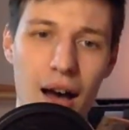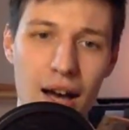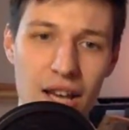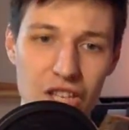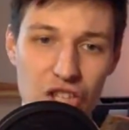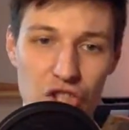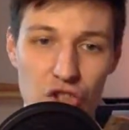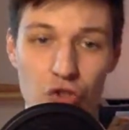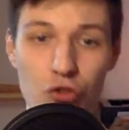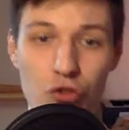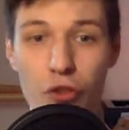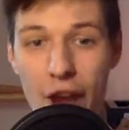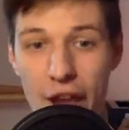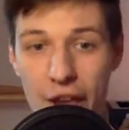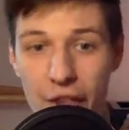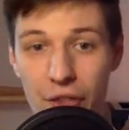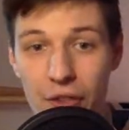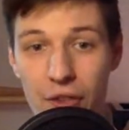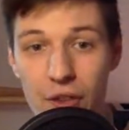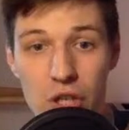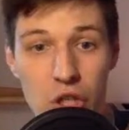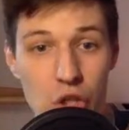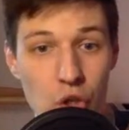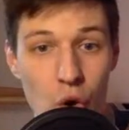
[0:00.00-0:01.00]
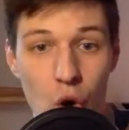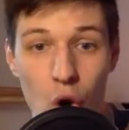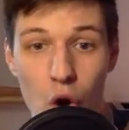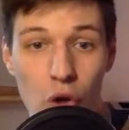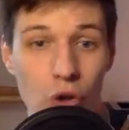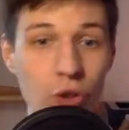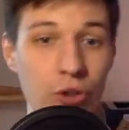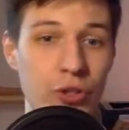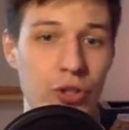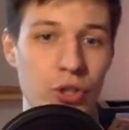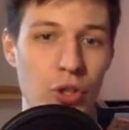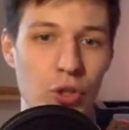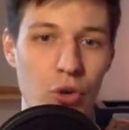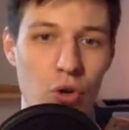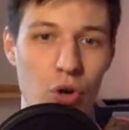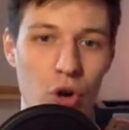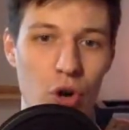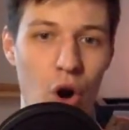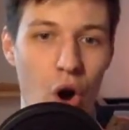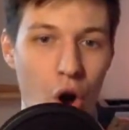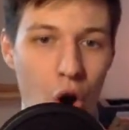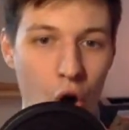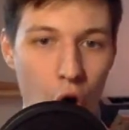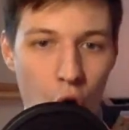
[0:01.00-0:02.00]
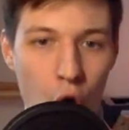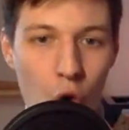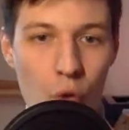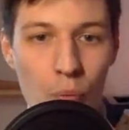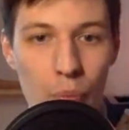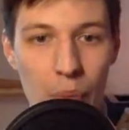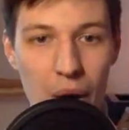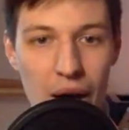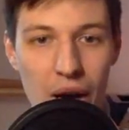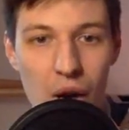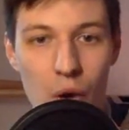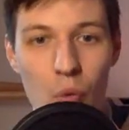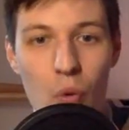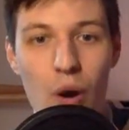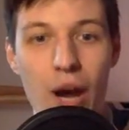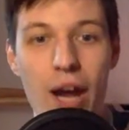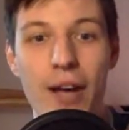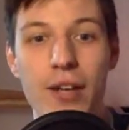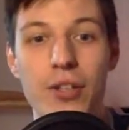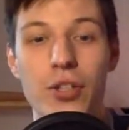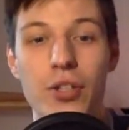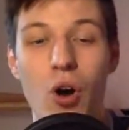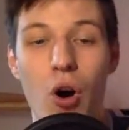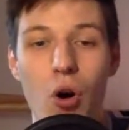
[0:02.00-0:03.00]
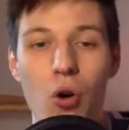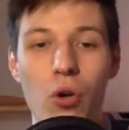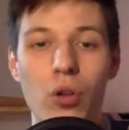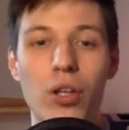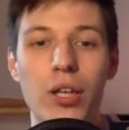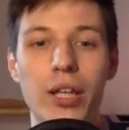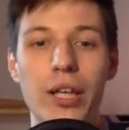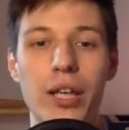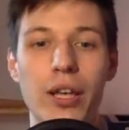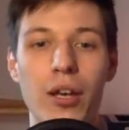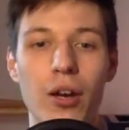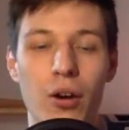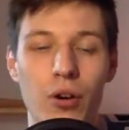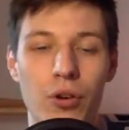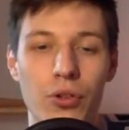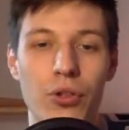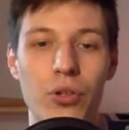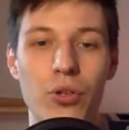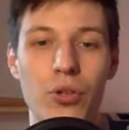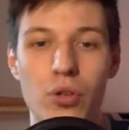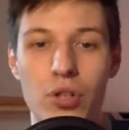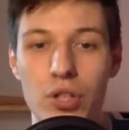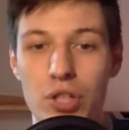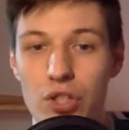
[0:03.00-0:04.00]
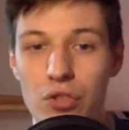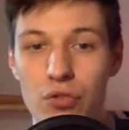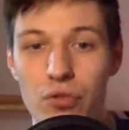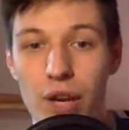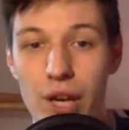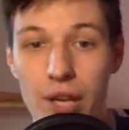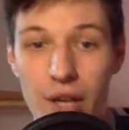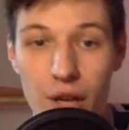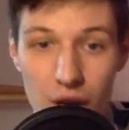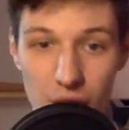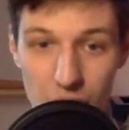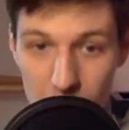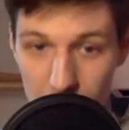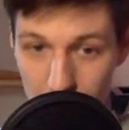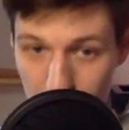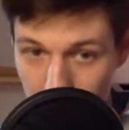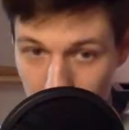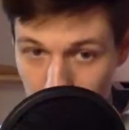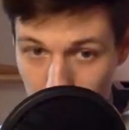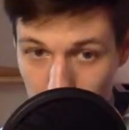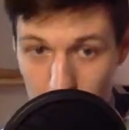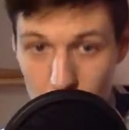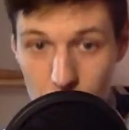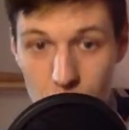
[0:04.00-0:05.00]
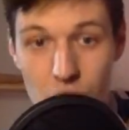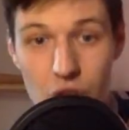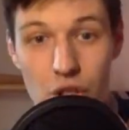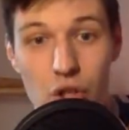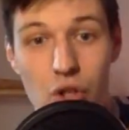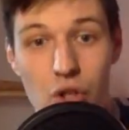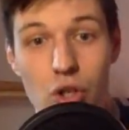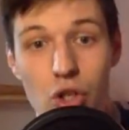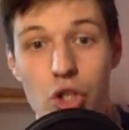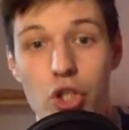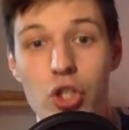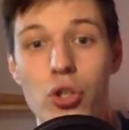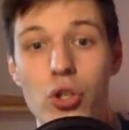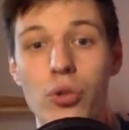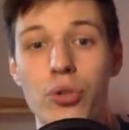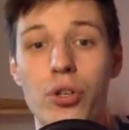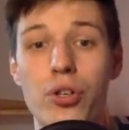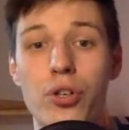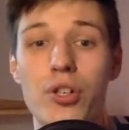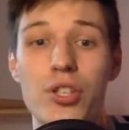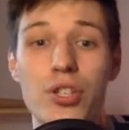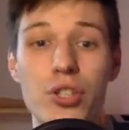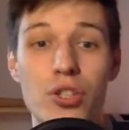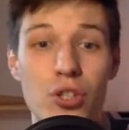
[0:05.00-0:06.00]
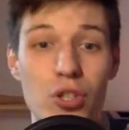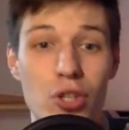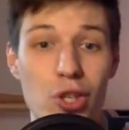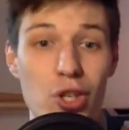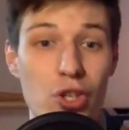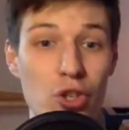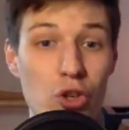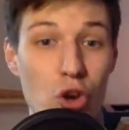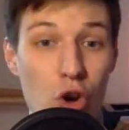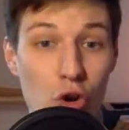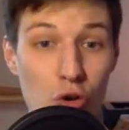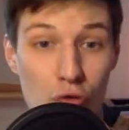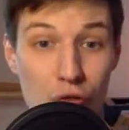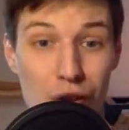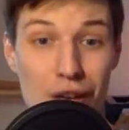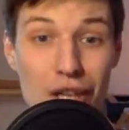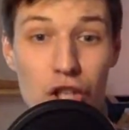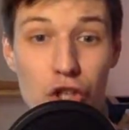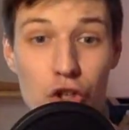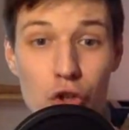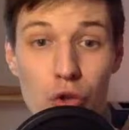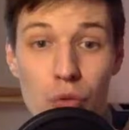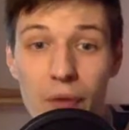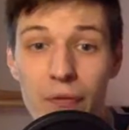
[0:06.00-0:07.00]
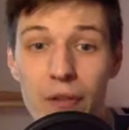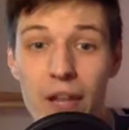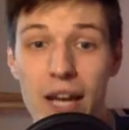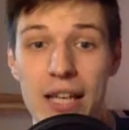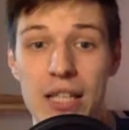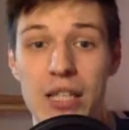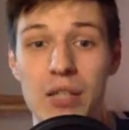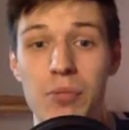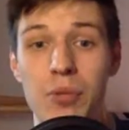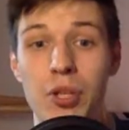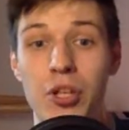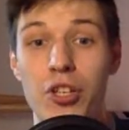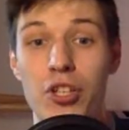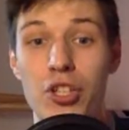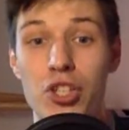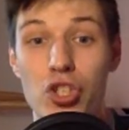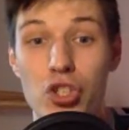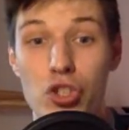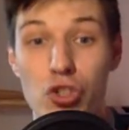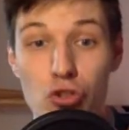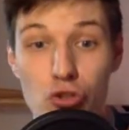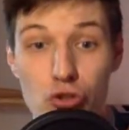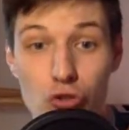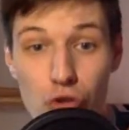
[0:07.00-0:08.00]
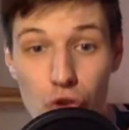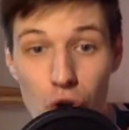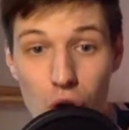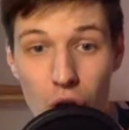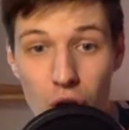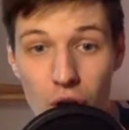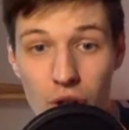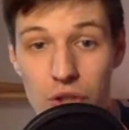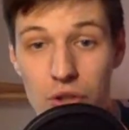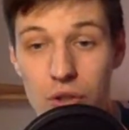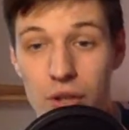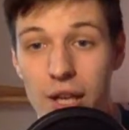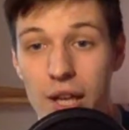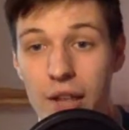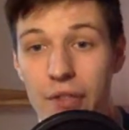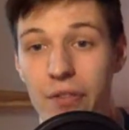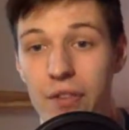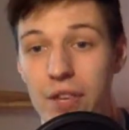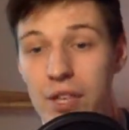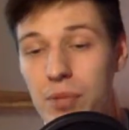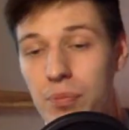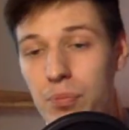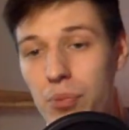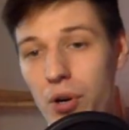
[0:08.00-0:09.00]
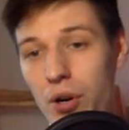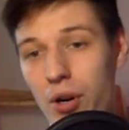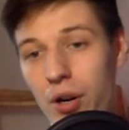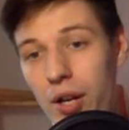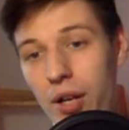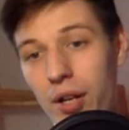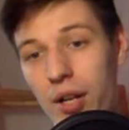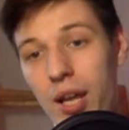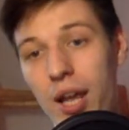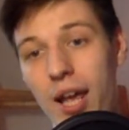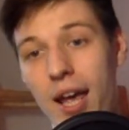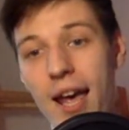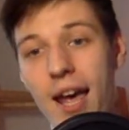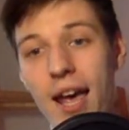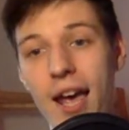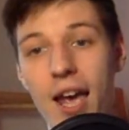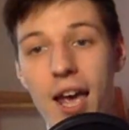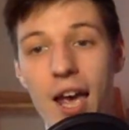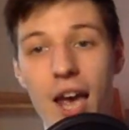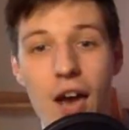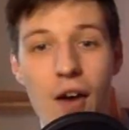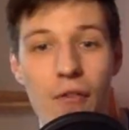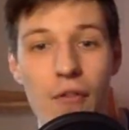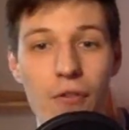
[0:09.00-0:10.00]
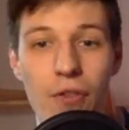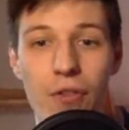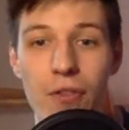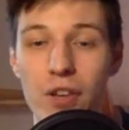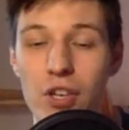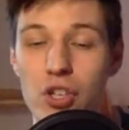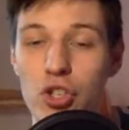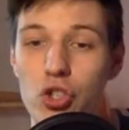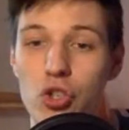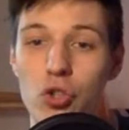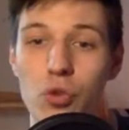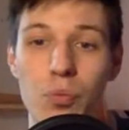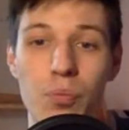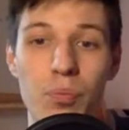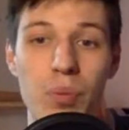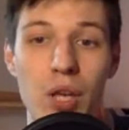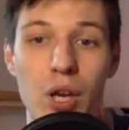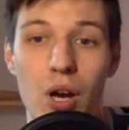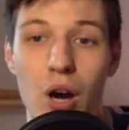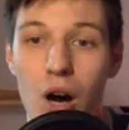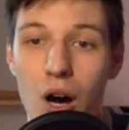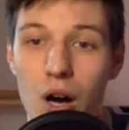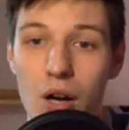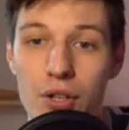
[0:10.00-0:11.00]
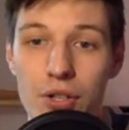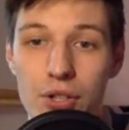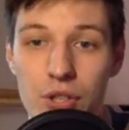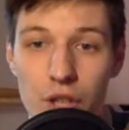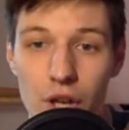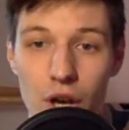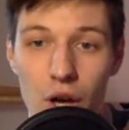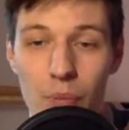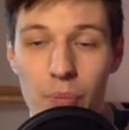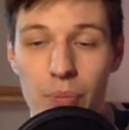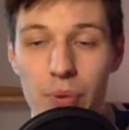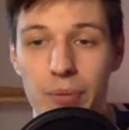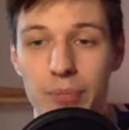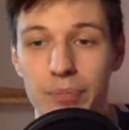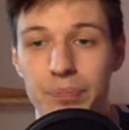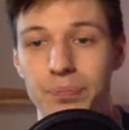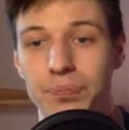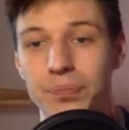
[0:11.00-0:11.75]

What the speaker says: strength to hold your own body weight only on your straight arms using your shoulders. Your wrist should be flexible and strong to get this burden. Everything should be on top.